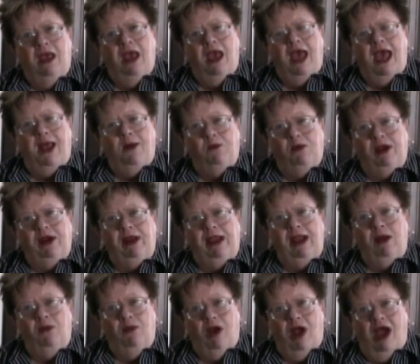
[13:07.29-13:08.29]
And when
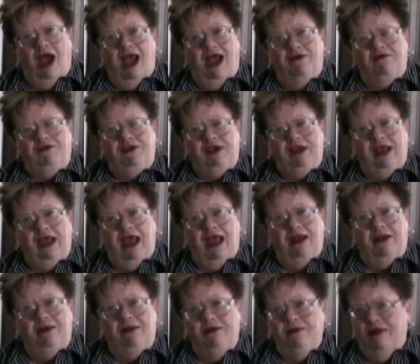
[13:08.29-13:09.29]
I arrived, he
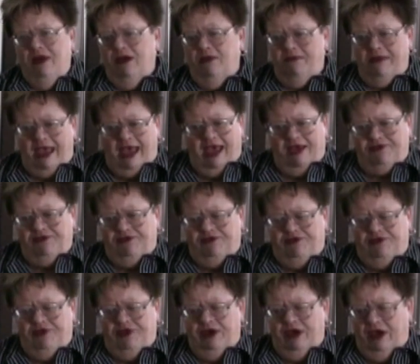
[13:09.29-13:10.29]
had
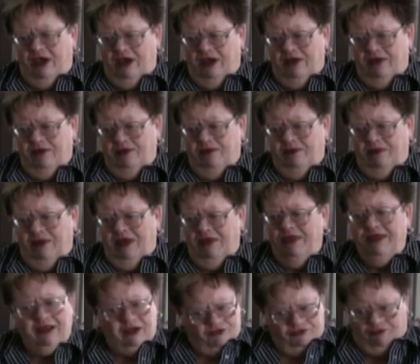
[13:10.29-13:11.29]
amassed, I
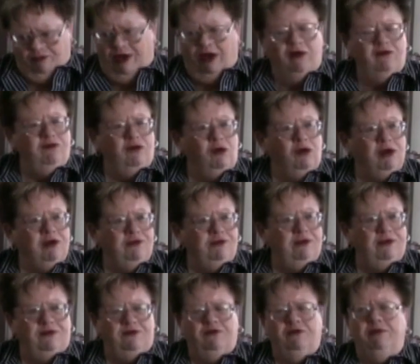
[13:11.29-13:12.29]
think, 12
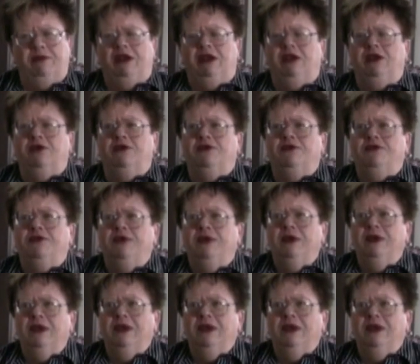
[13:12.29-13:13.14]
horses for me to use,